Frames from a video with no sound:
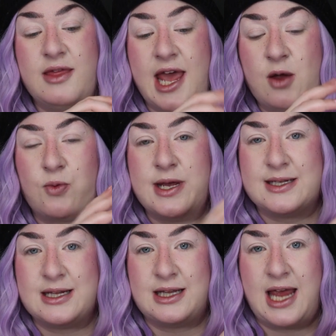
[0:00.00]
they
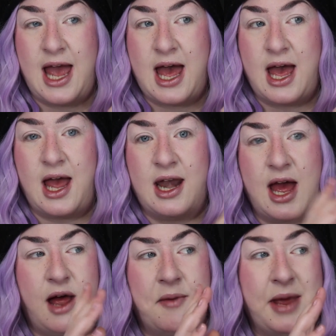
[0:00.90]
recently had,
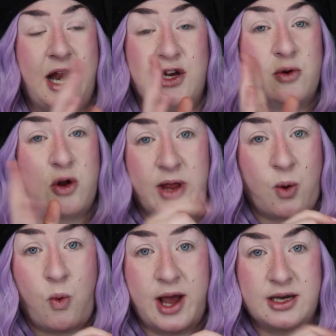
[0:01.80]
and I don't know
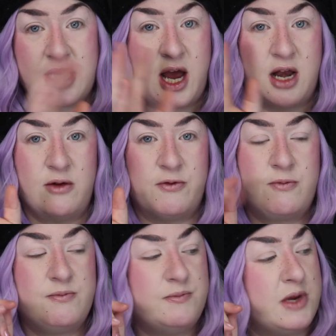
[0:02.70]
like what kind of,
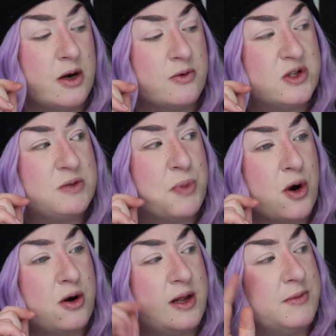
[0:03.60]
you know,
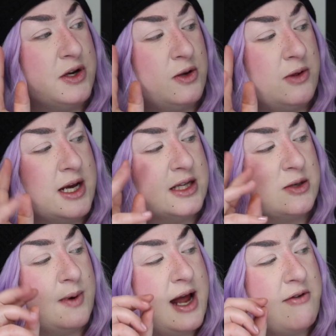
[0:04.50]
spurred them to do
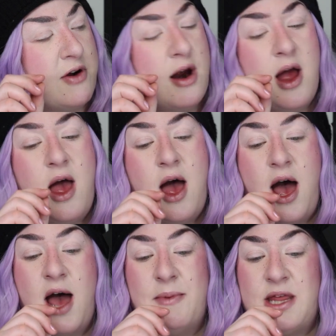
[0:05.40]
this or whatever,
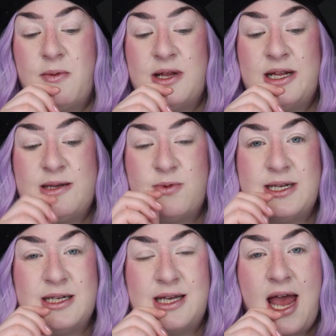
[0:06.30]
but they
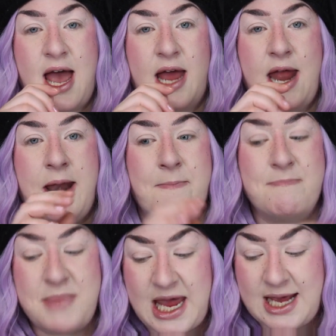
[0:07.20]
recently had an
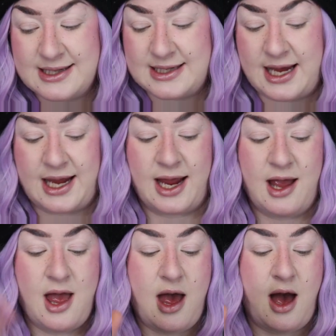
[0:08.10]
amazing,
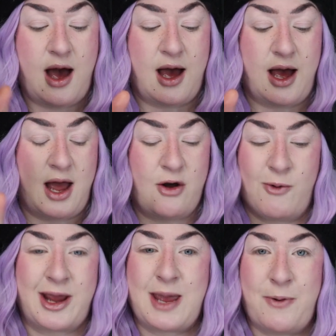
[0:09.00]
I don't
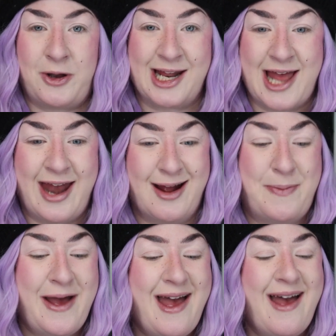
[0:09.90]
know why I keep holding that up,